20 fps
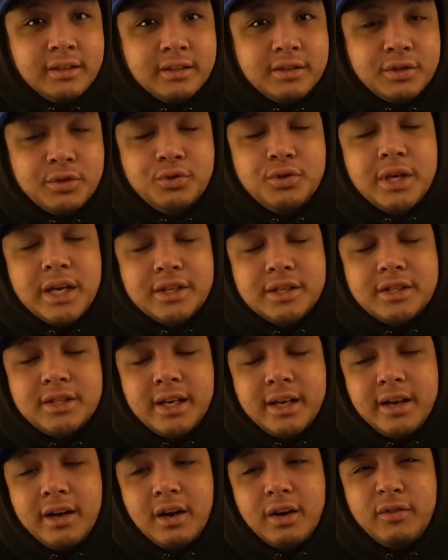So she has to
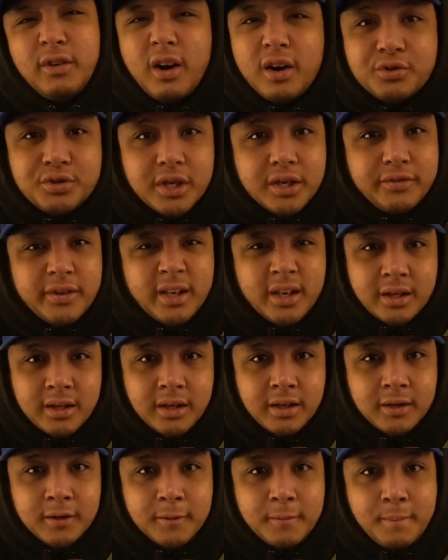take care of RJ, if
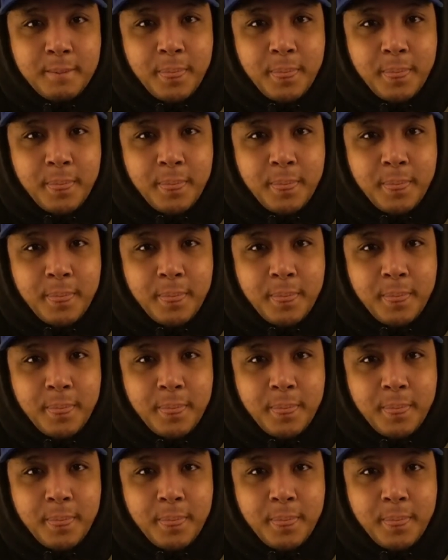anything.